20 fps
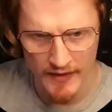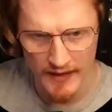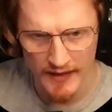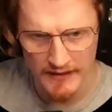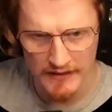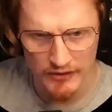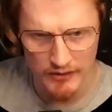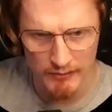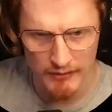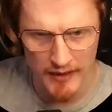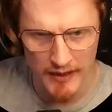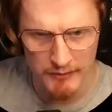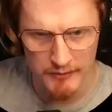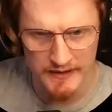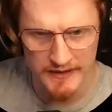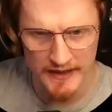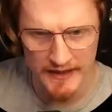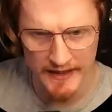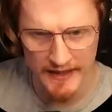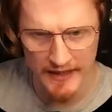Entering
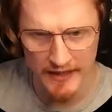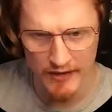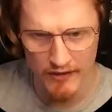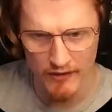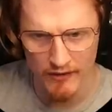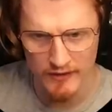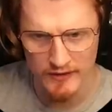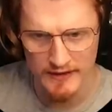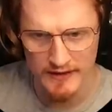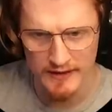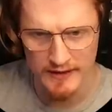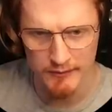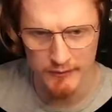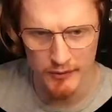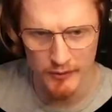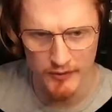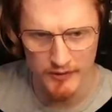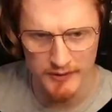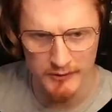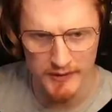Barbara's daycare corridor system,
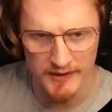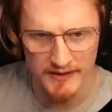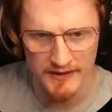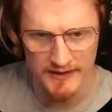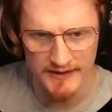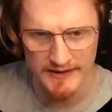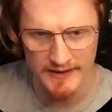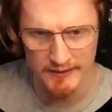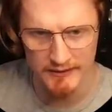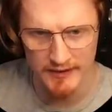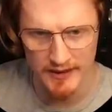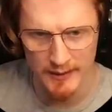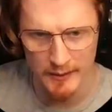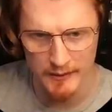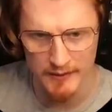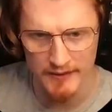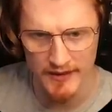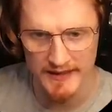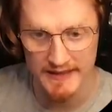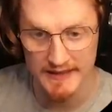you automatically accept
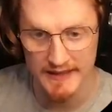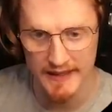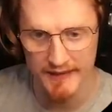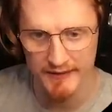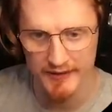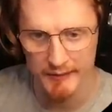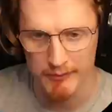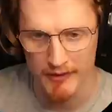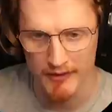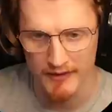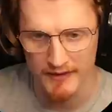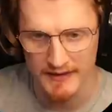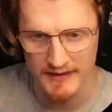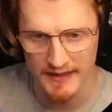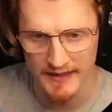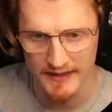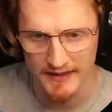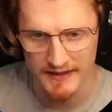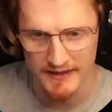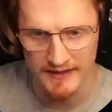terms of our safety
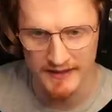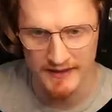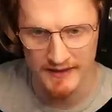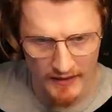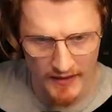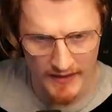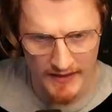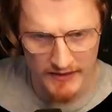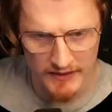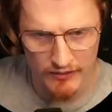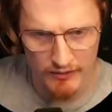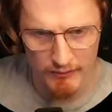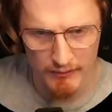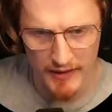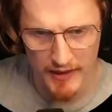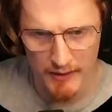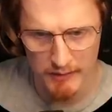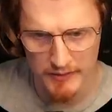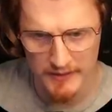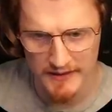politics. Entering
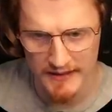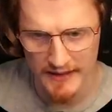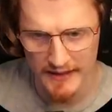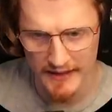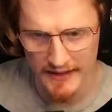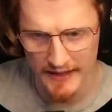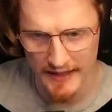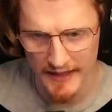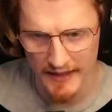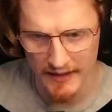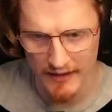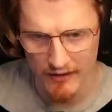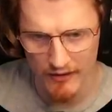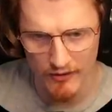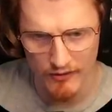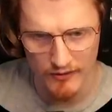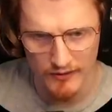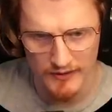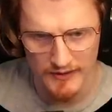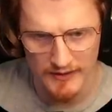Barbara's daycare
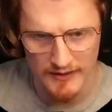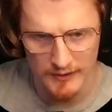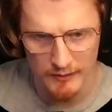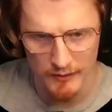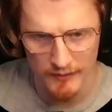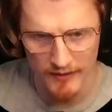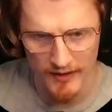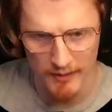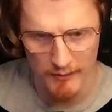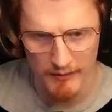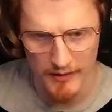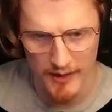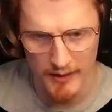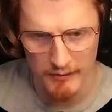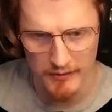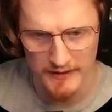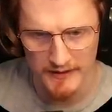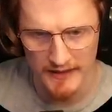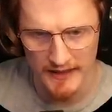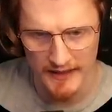corridor system without
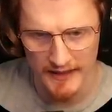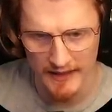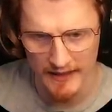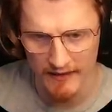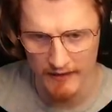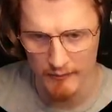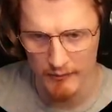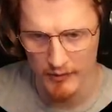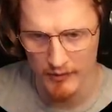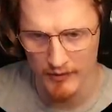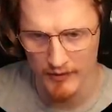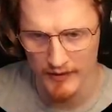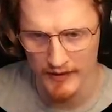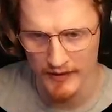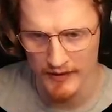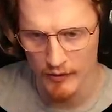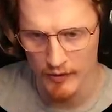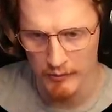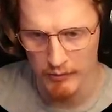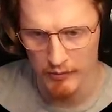Barbara's daycare
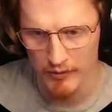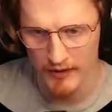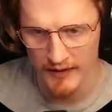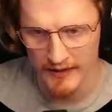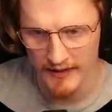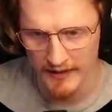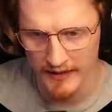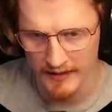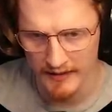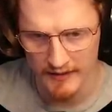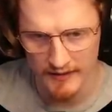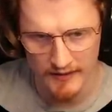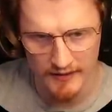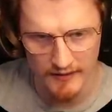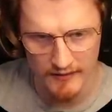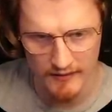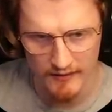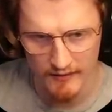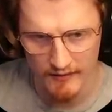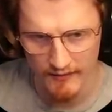employee, you are breaking
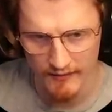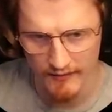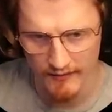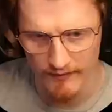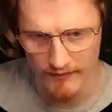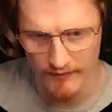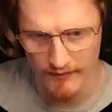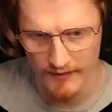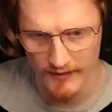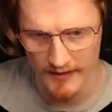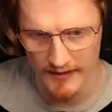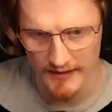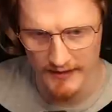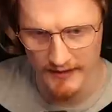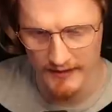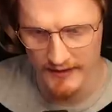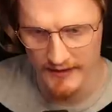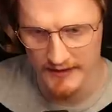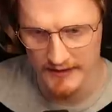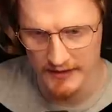
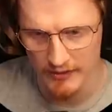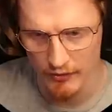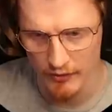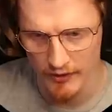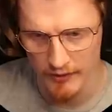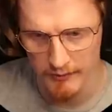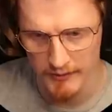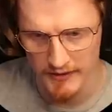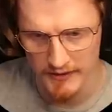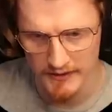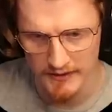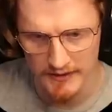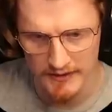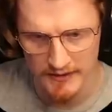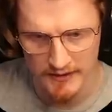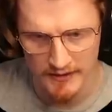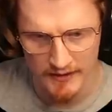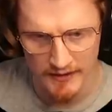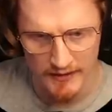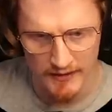these
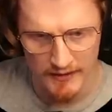agreements.